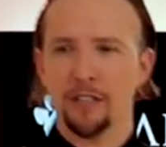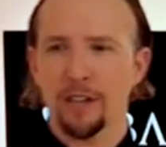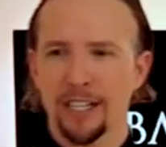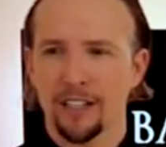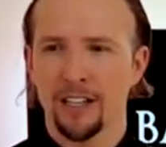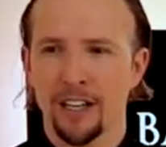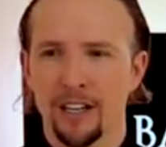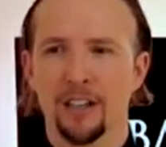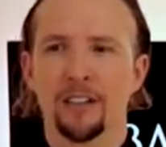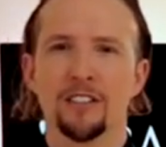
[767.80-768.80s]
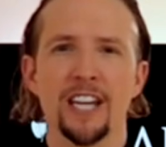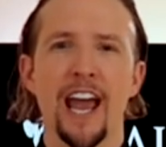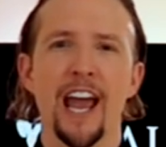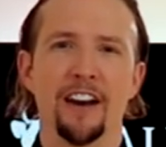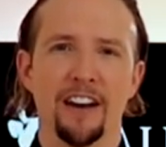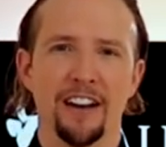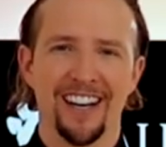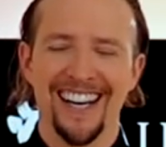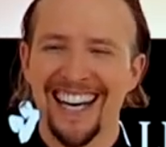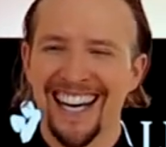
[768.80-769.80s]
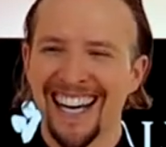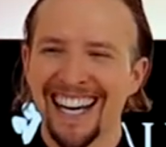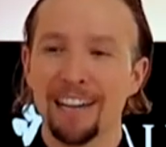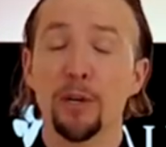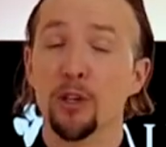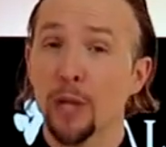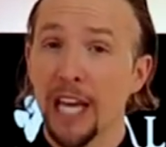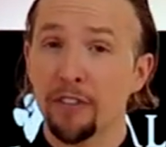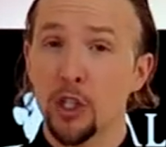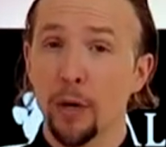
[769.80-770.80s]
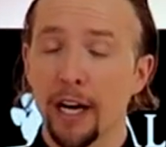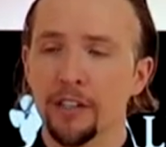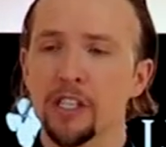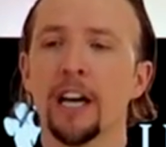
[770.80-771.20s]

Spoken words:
like 10, but you were there for 2 hours.